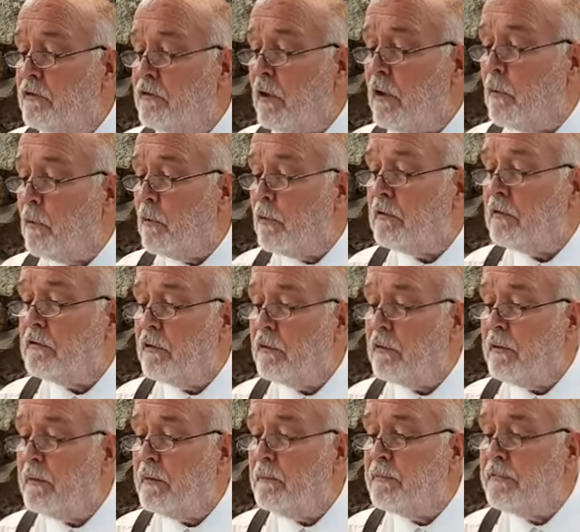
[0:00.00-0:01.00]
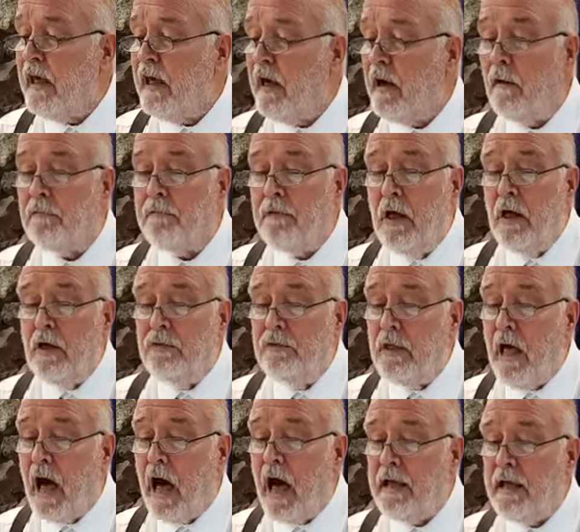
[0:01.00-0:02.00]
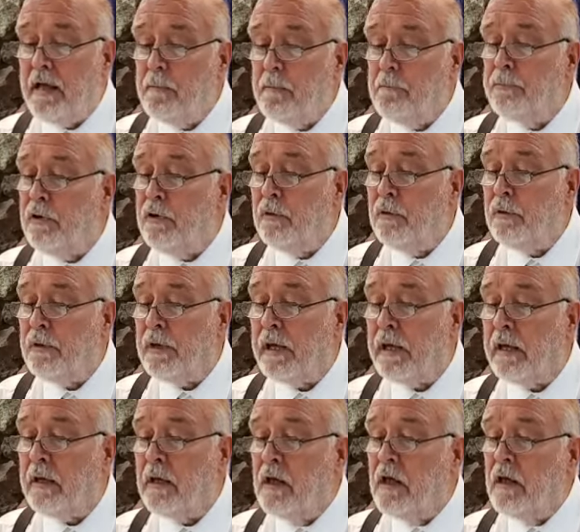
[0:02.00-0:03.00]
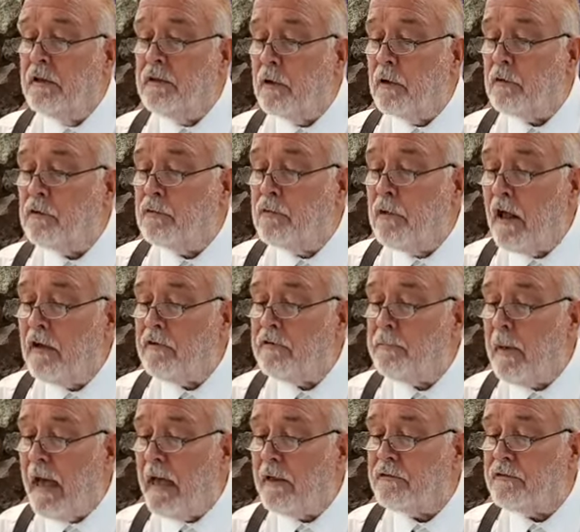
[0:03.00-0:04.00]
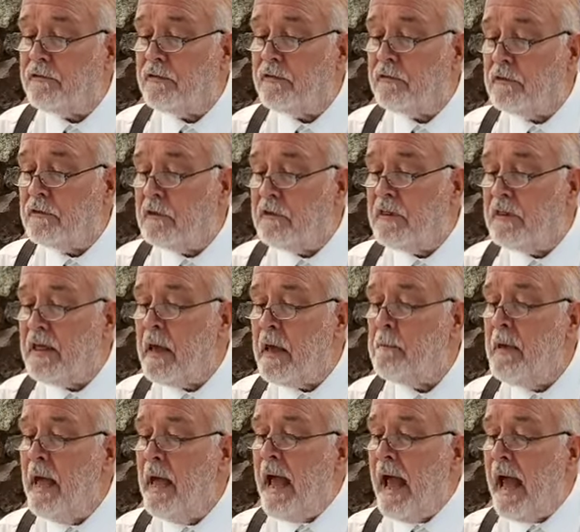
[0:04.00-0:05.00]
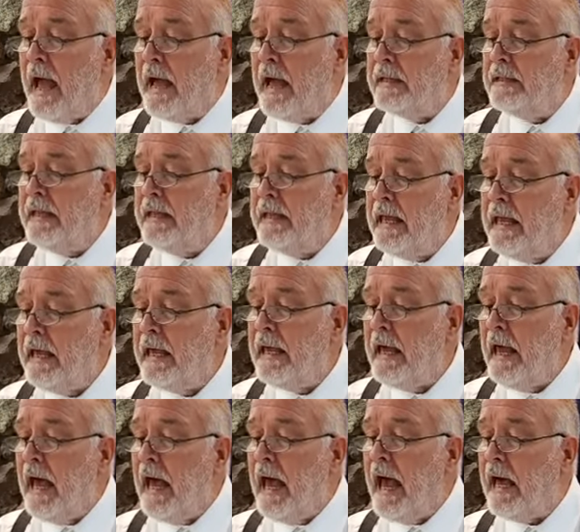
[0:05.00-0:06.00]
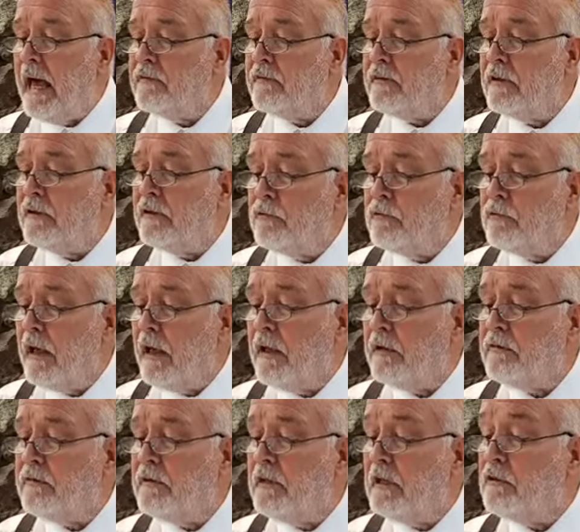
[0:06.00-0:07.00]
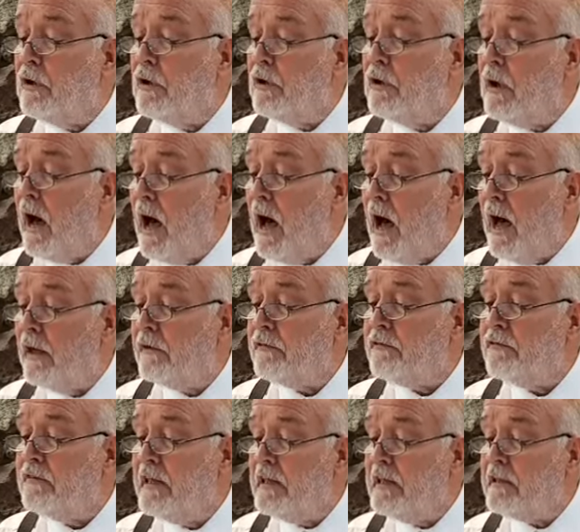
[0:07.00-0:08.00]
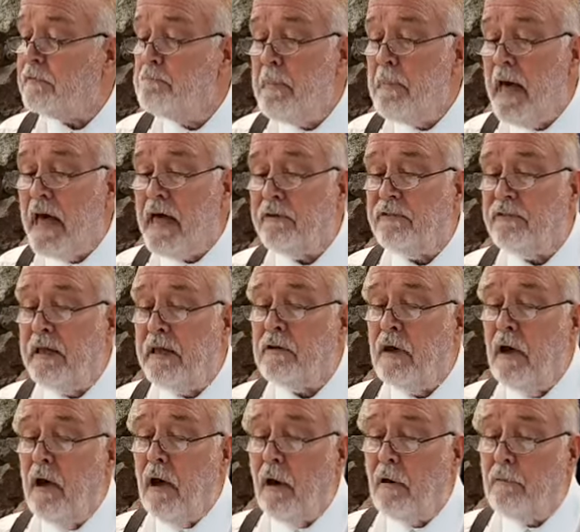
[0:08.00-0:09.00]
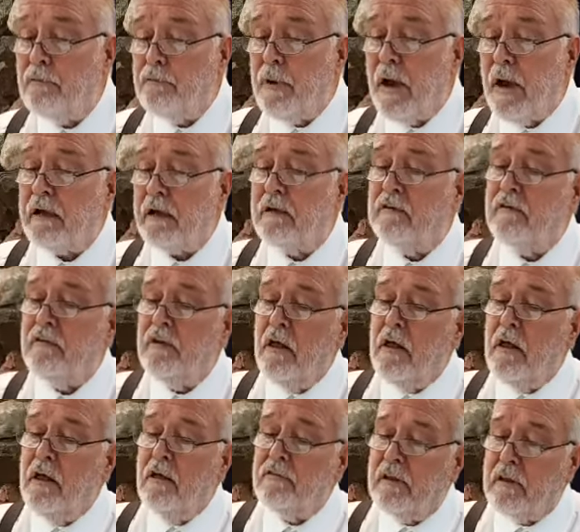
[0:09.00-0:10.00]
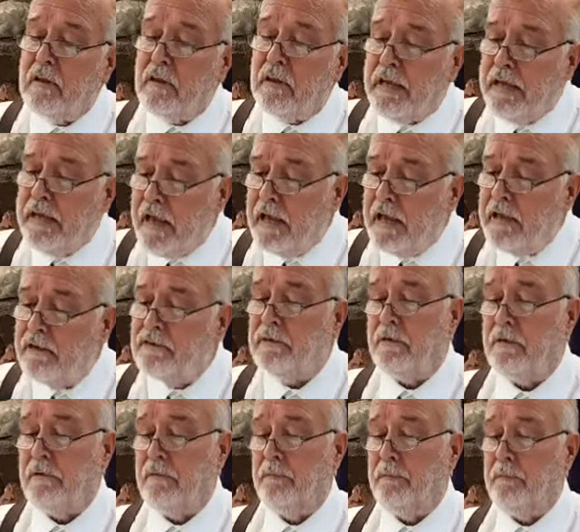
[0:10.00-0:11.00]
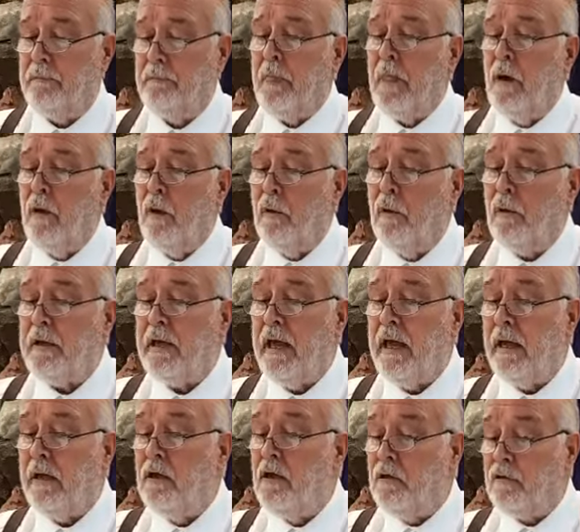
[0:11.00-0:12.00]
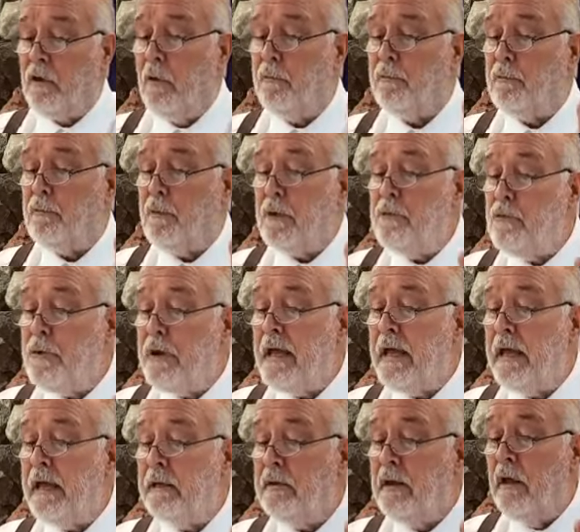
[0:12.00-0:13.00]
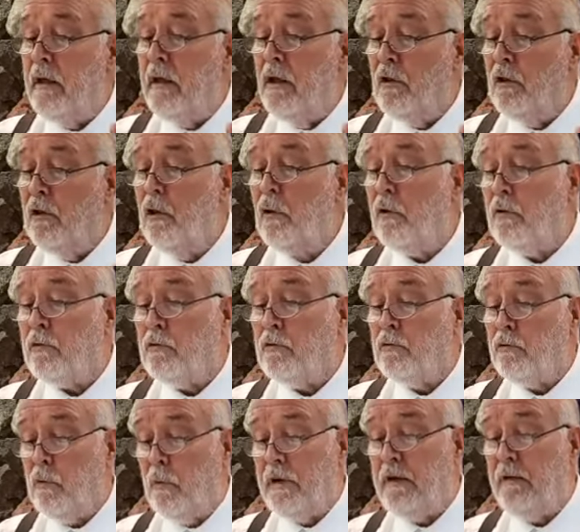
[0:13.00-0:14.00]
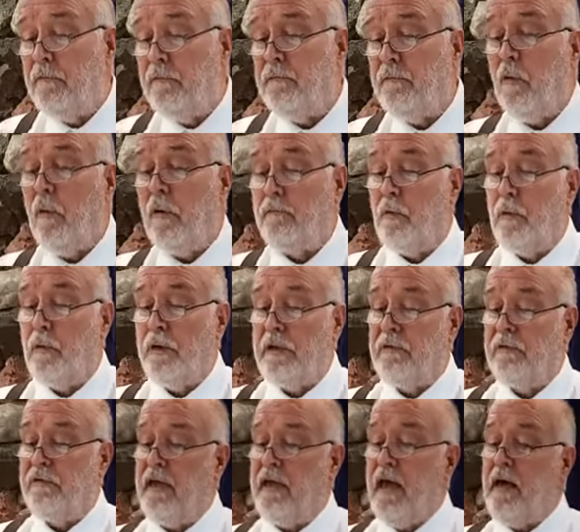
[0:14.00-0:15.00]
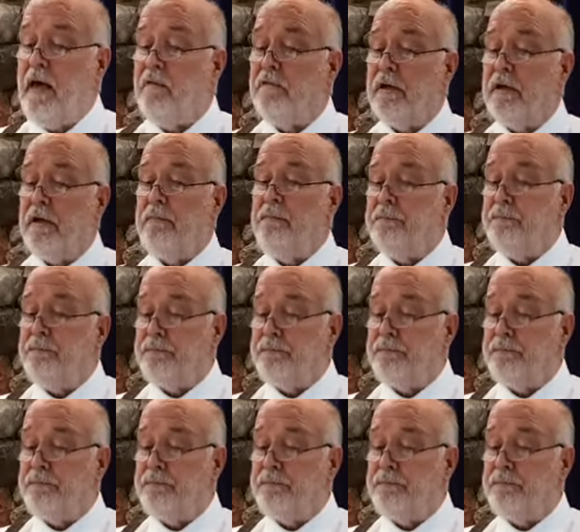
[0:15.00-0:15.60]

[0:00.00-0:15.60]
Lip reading: the world to himself, not imputing their trespasses to them, and he has entrusted to us this message of reconciliation. Okay, so if we read Luke 24:47,